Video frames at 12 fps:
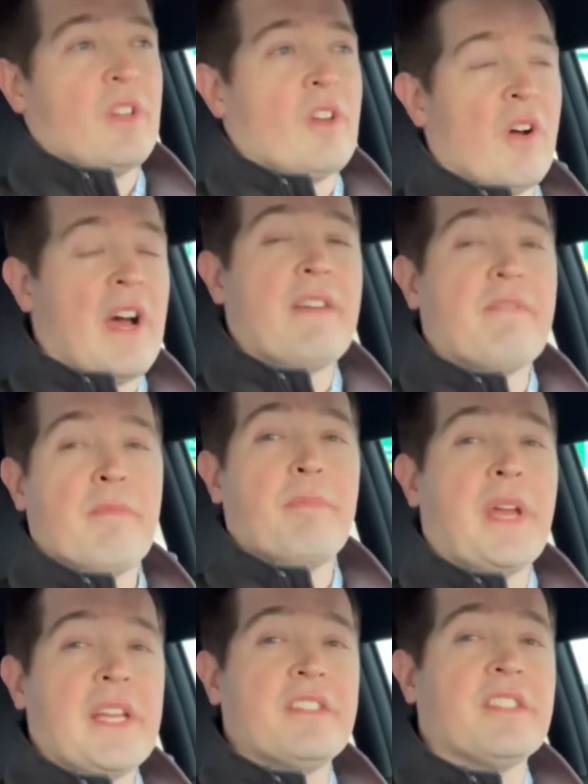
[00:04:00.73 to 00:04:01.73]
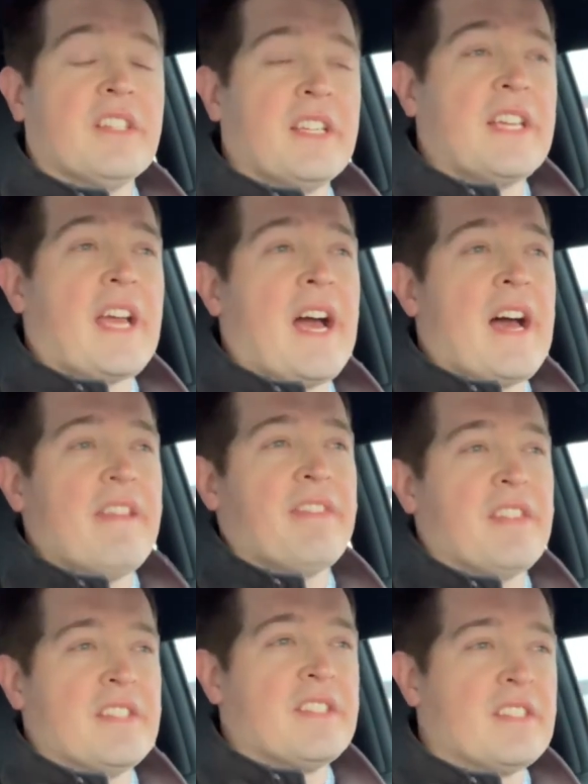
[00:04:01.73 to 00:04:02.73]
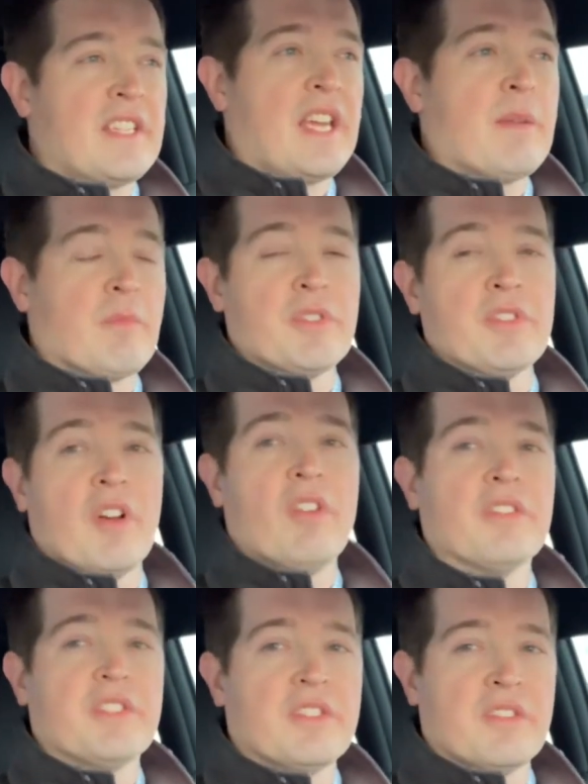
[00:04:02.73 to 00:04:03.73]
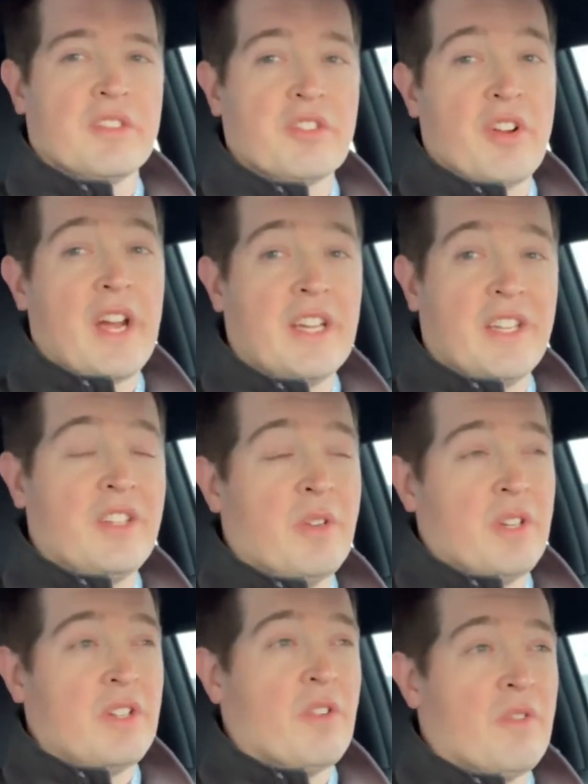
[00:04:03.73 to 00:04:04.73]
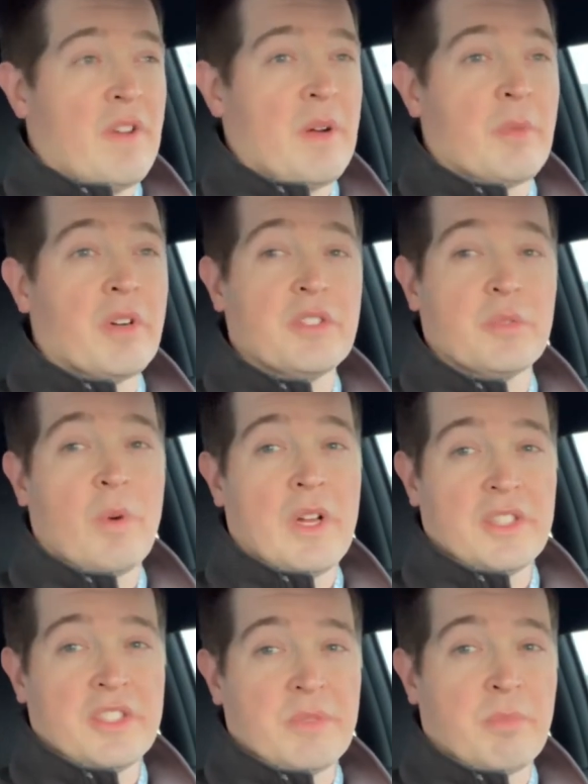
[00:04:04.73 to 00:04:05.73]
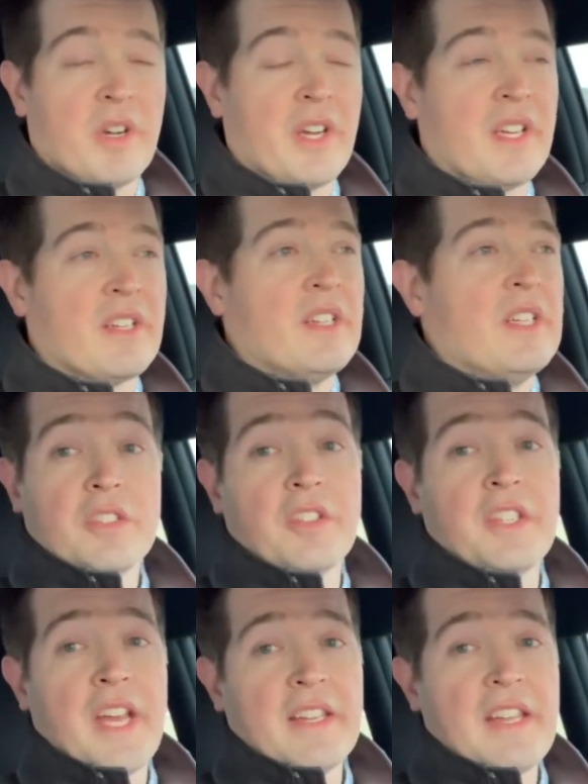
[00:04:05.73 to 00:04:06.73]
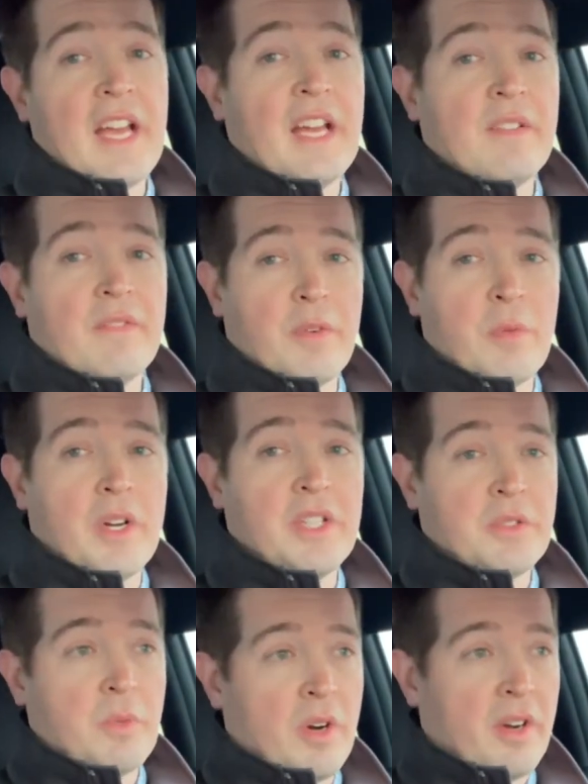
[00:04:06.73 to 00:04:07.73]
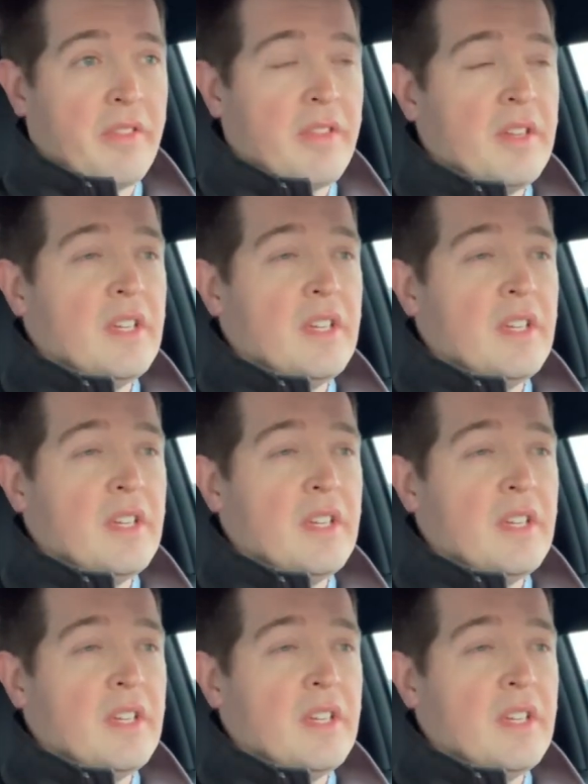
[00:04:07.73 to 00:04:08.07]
I've basically got the same results trying to do it in November as well as spring. So take that for what it's worth.